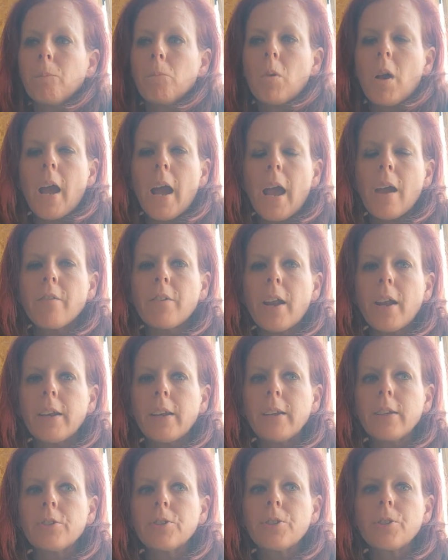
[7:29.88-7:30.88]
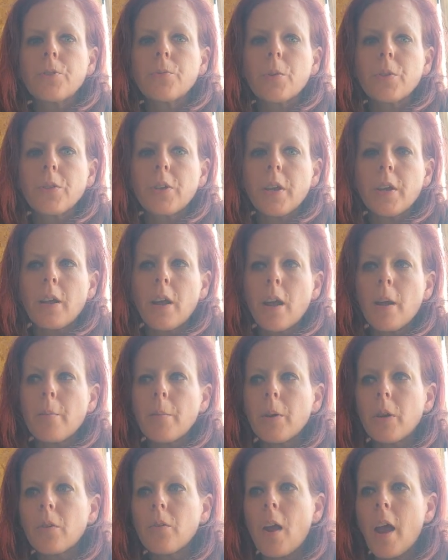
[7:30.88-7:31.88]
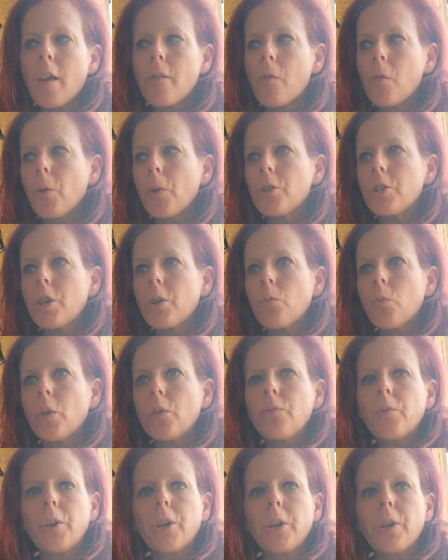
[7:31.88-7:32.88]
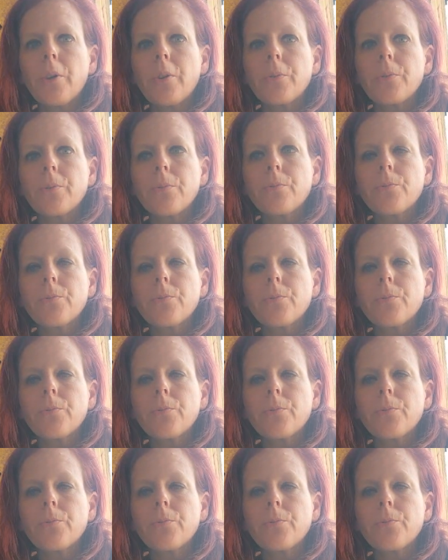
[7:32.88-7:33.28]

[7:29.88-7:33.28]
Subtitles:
I haven't had any issues with it, but I've only done one video